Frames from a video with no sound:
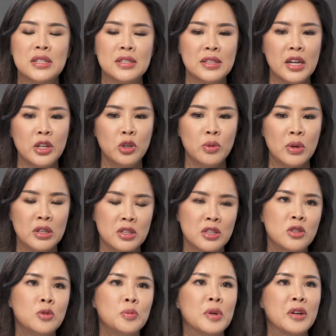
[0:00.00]
is that you are a
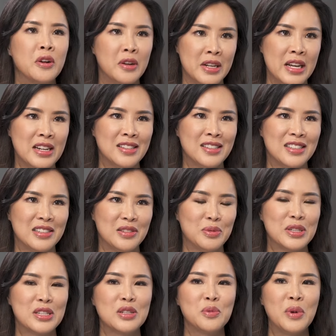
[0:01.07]
super connector,
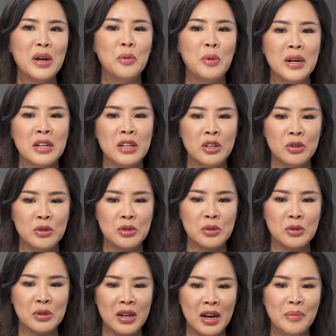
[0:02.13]
which is why I wanted you
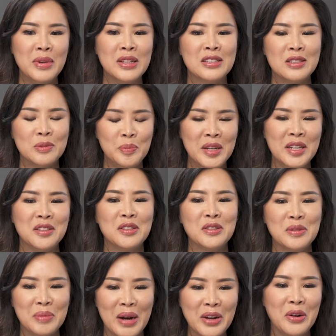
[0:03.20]
to come and speak
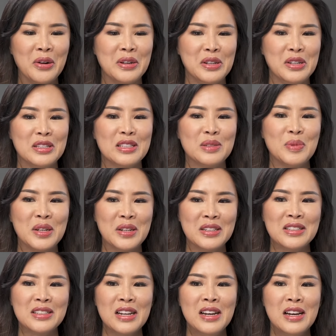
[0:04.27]
to my audience,
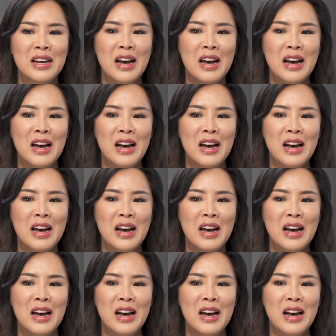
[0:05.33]
because